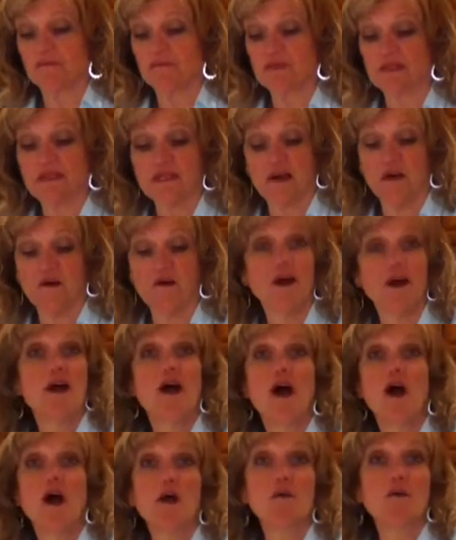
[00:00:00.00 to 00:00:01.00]
So
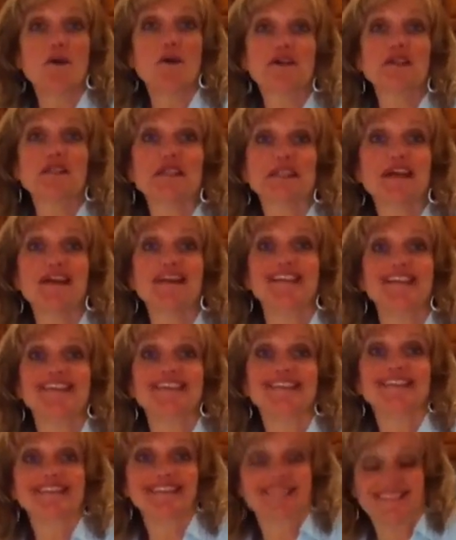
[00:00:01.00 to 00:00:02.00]
our work is done.
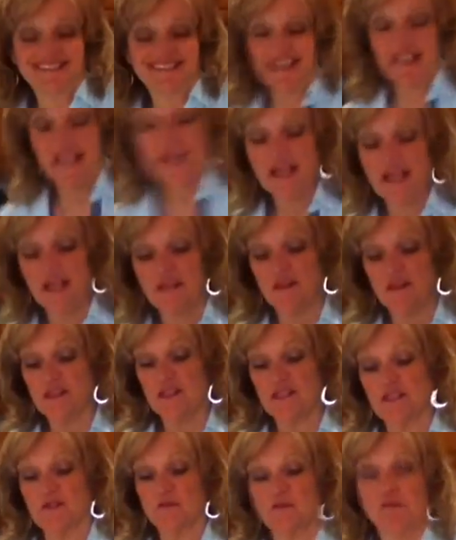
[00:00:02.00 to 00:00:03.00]

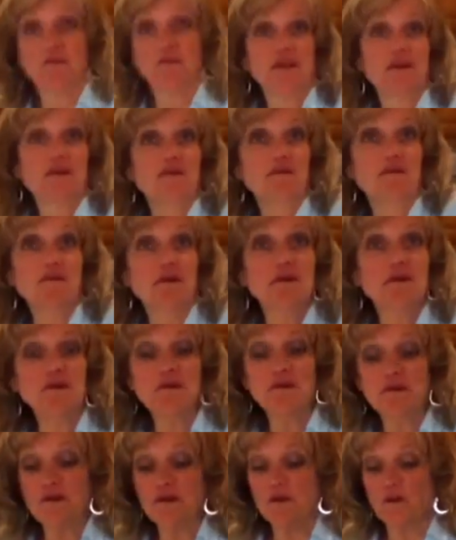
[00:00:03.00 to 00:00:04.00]
This is real
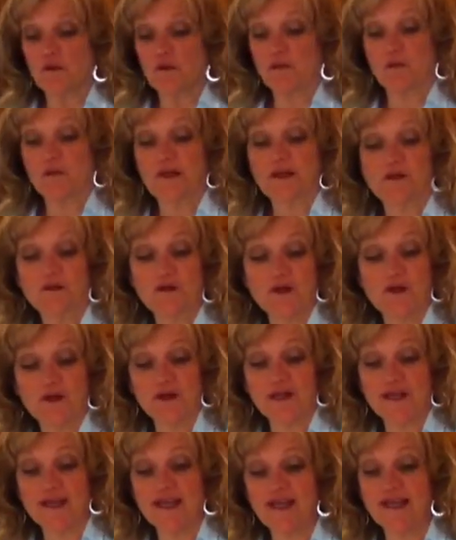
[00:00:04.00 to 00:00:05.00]
food, real
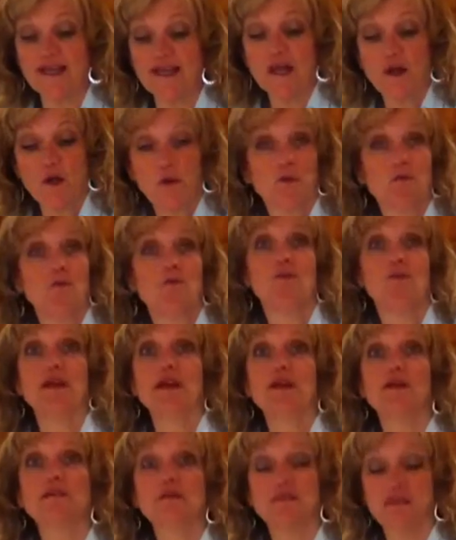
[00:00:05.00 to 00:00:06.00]
cooking,
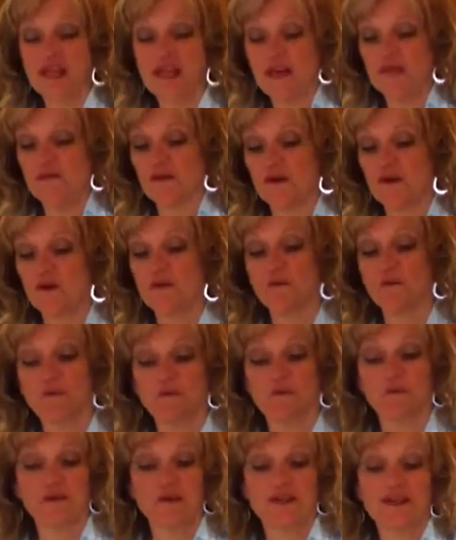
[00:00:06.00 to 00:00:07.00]
real flavor,
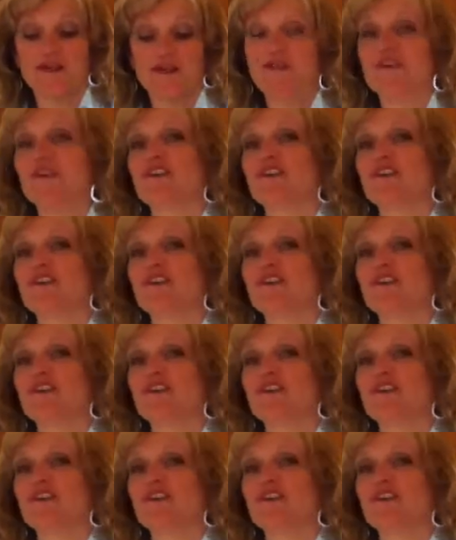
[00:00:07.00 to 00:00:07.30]
real